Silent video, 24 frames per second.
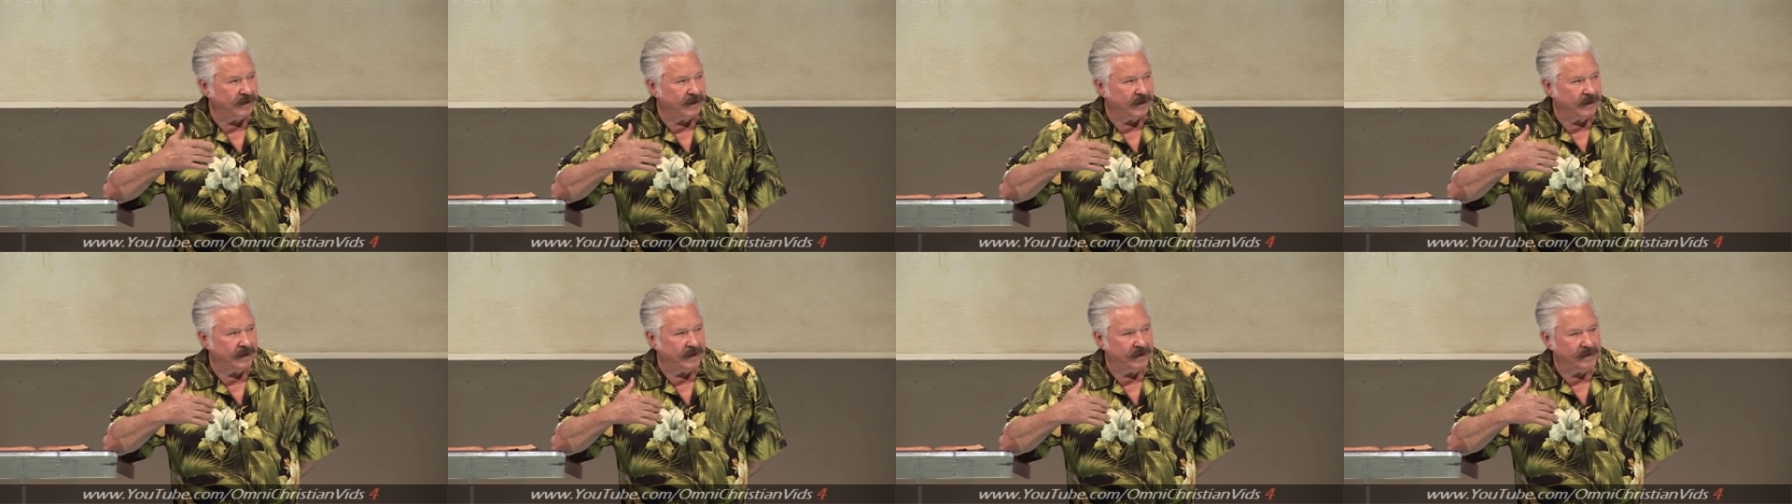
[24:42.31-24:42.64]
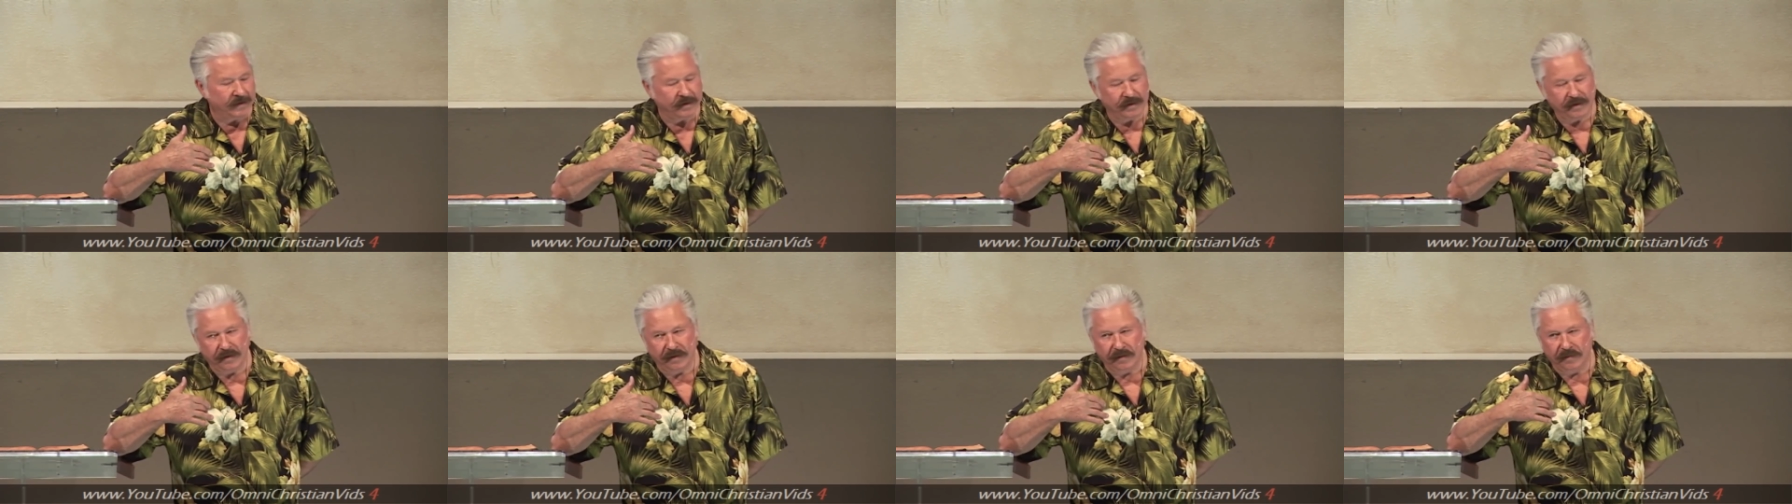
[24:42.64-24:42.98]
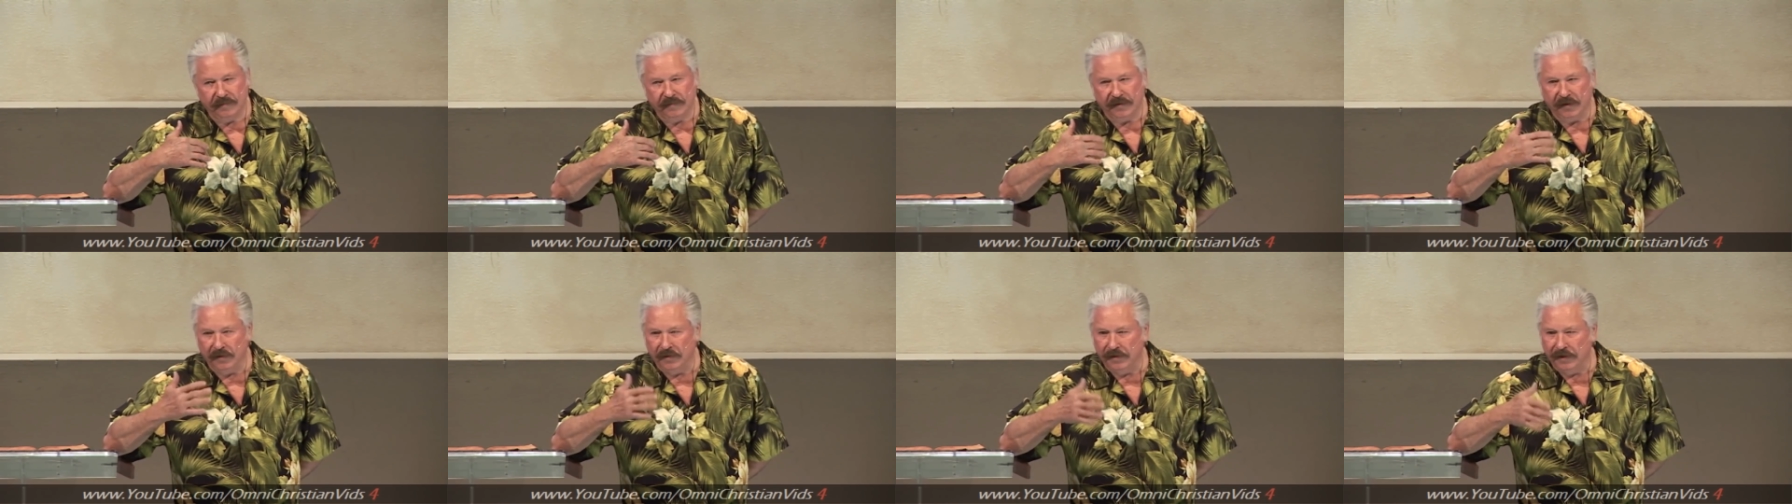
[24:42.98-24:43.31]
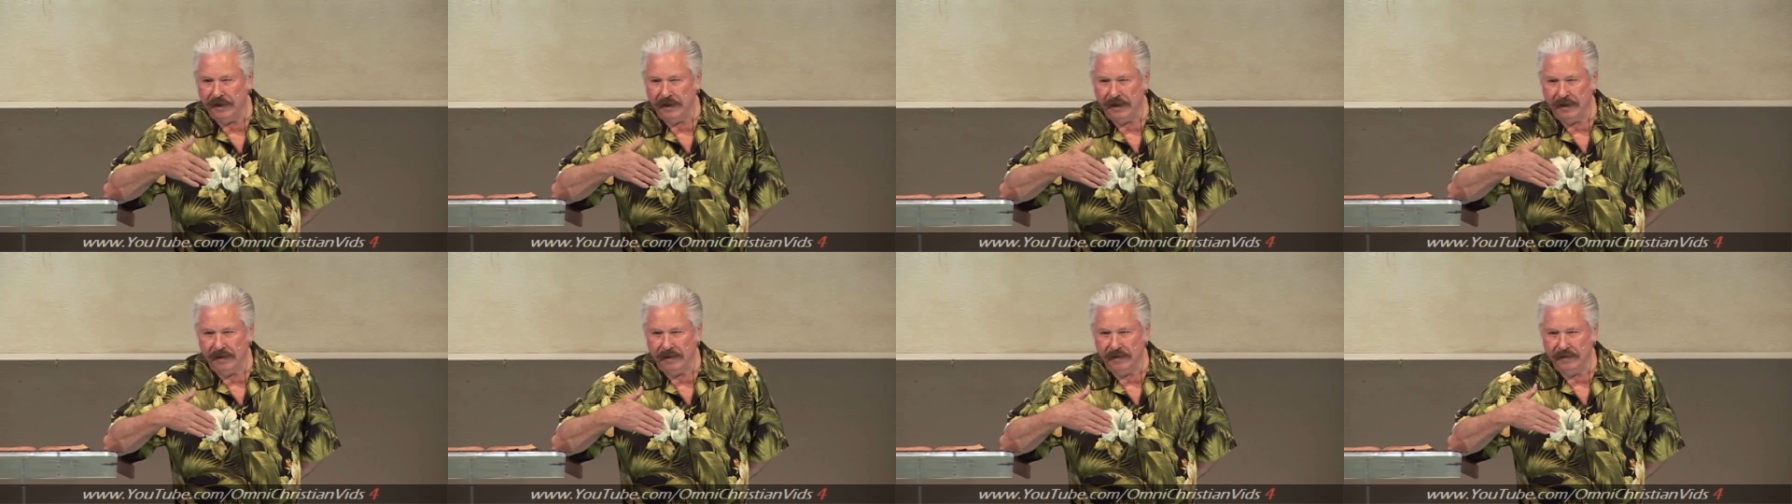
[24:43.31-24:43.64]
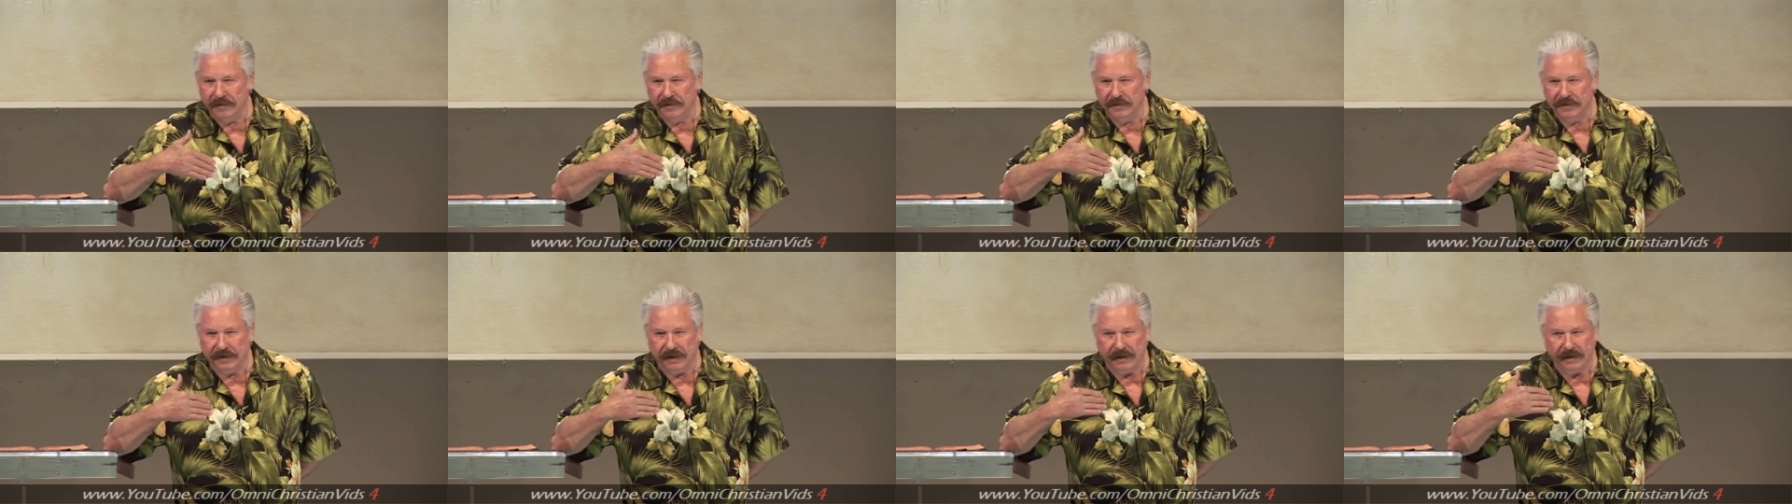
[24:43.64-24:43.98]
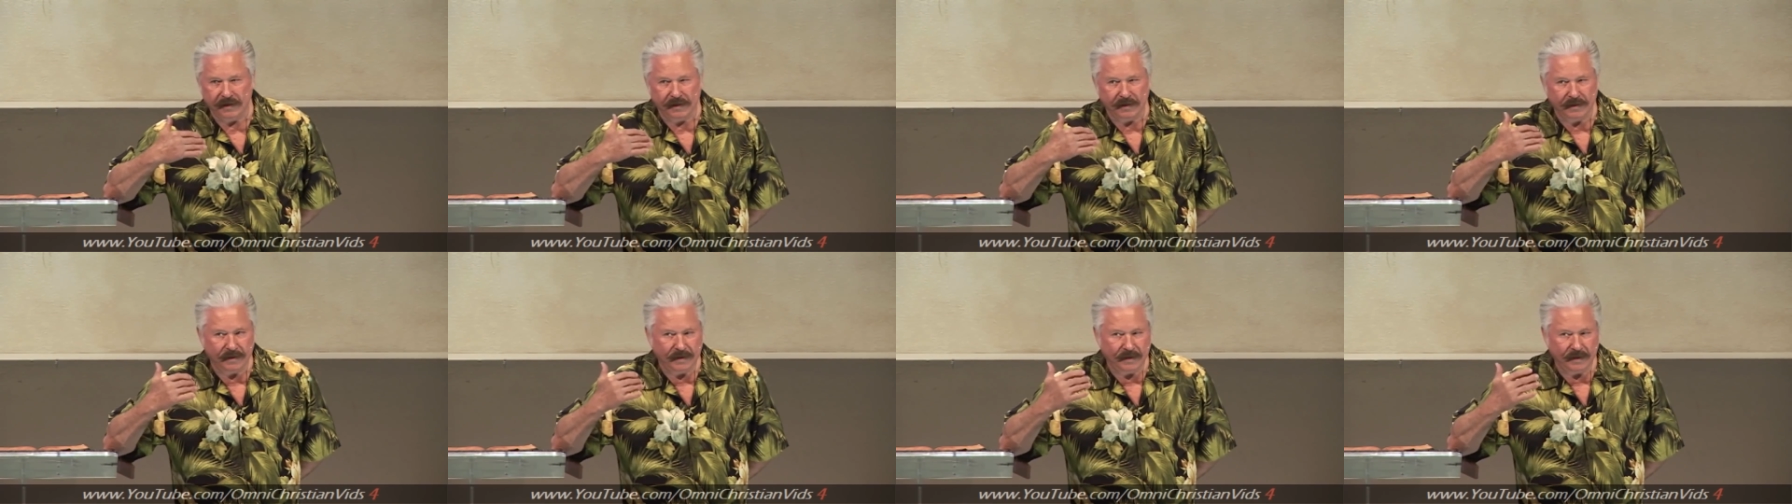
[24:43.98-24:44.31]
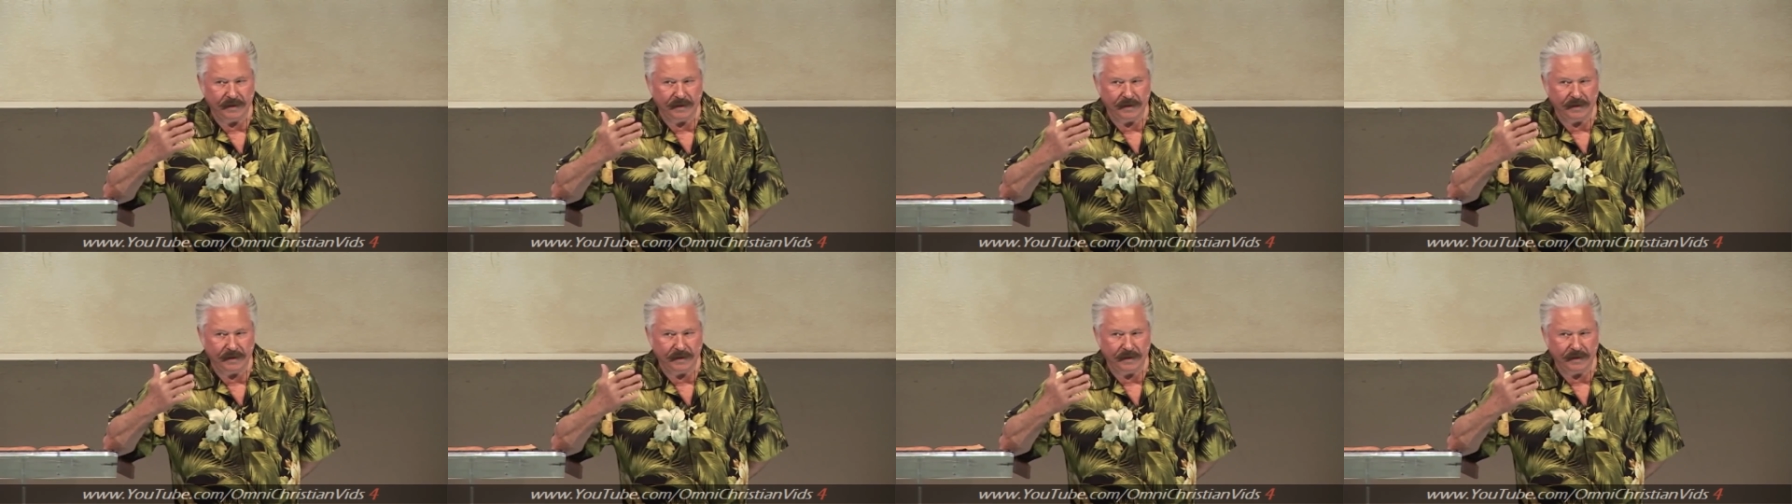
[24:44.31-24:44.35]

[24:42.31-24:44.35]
and uh, pronouns and